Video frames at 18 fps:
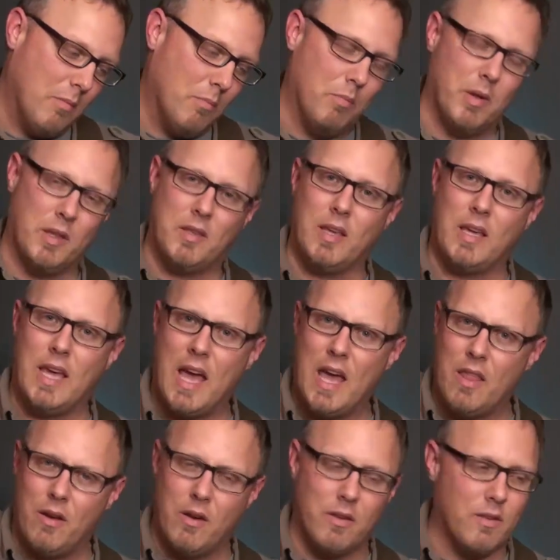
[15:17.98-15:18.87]
But
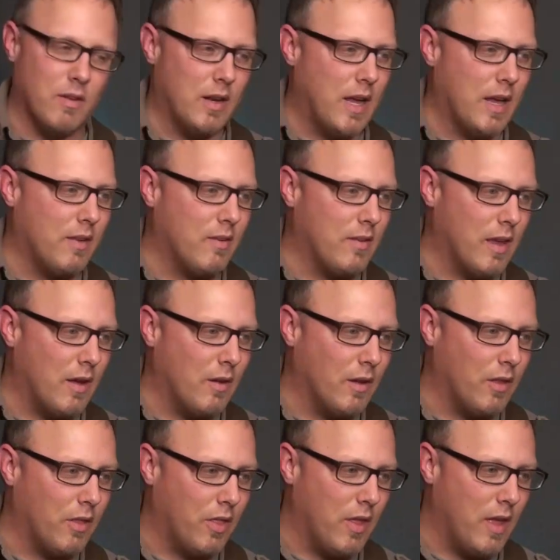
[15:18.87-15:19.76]
together it's a nice
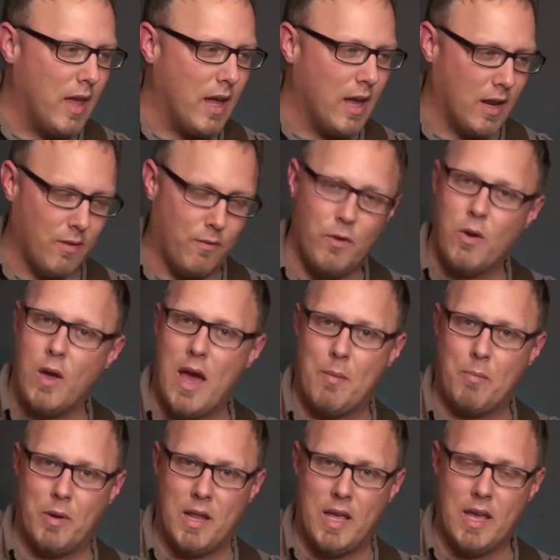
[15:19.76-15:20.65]
sounding thing. And if you
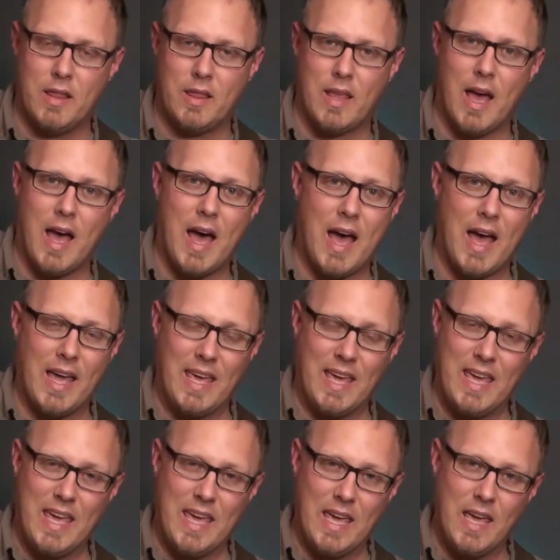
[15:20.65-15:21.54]
happen to hit the high
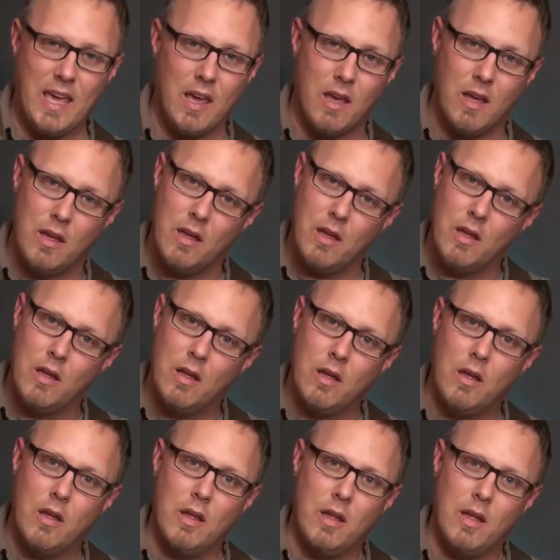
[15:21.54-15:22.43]
E,
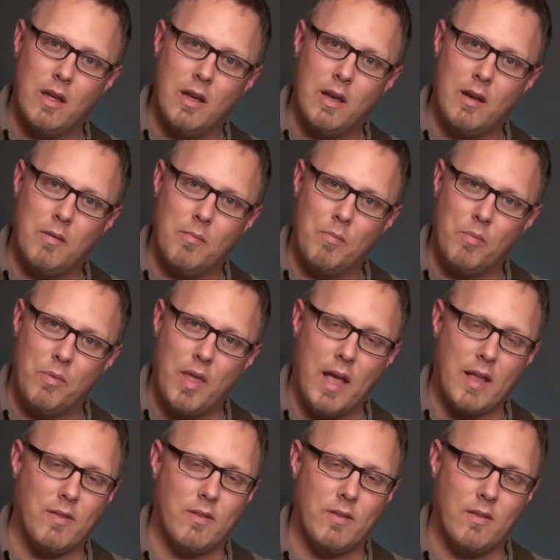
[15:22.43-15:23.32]

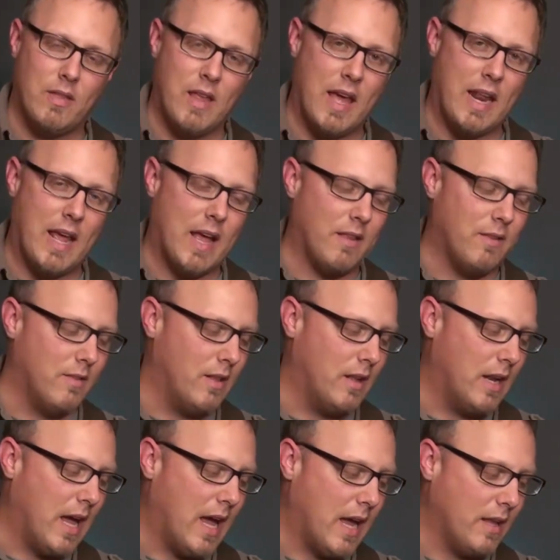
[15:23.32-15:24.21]
that adds the
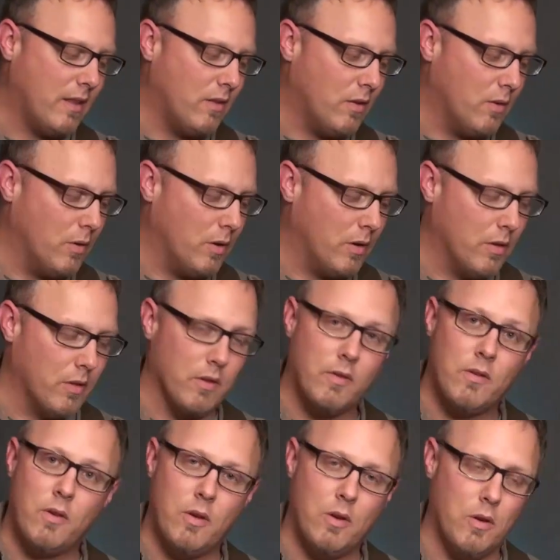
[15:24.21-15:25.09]
9 to it, or
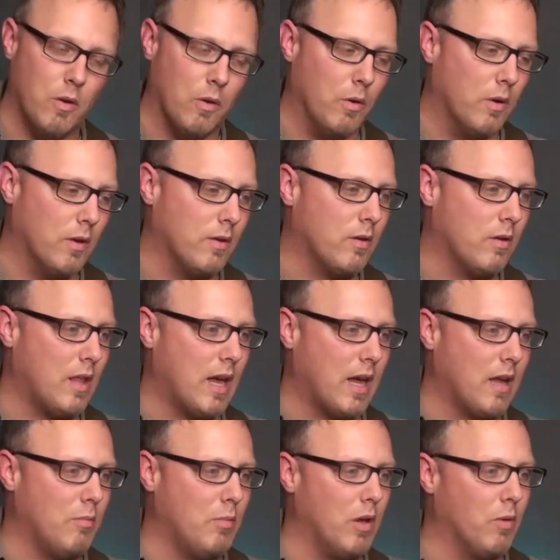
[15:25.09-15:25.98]
the 2, and so that
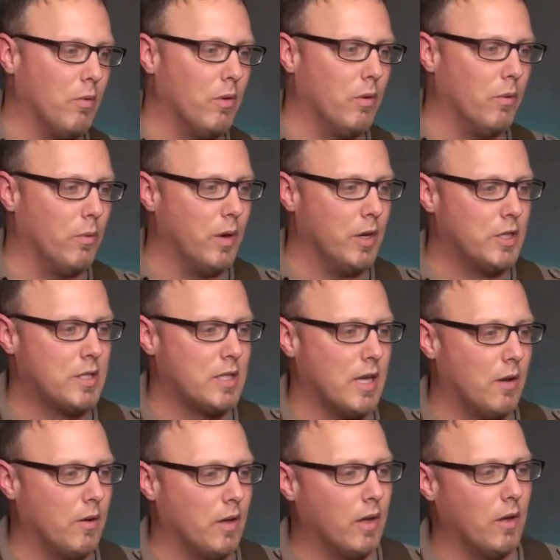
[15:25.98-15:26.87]
can be a real rich
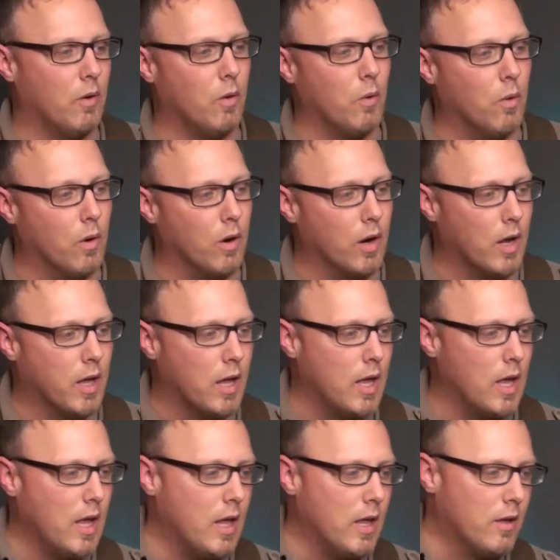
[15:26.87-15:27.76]
sounding chord.
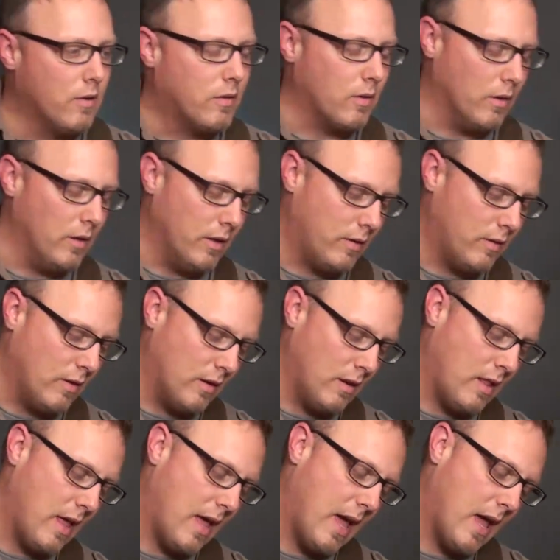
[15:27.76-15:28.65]
So listen
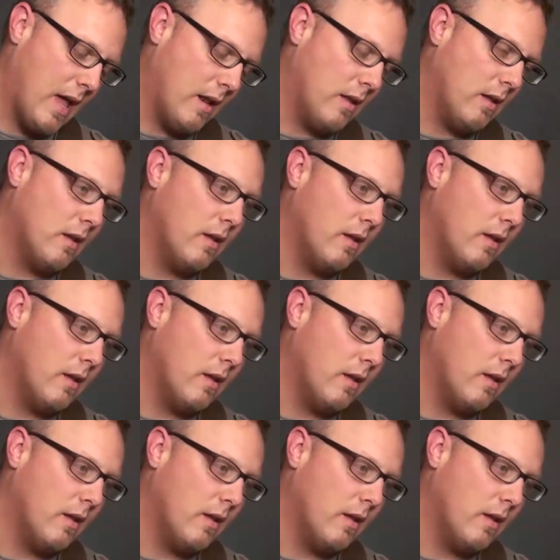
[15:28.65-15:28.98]
to that.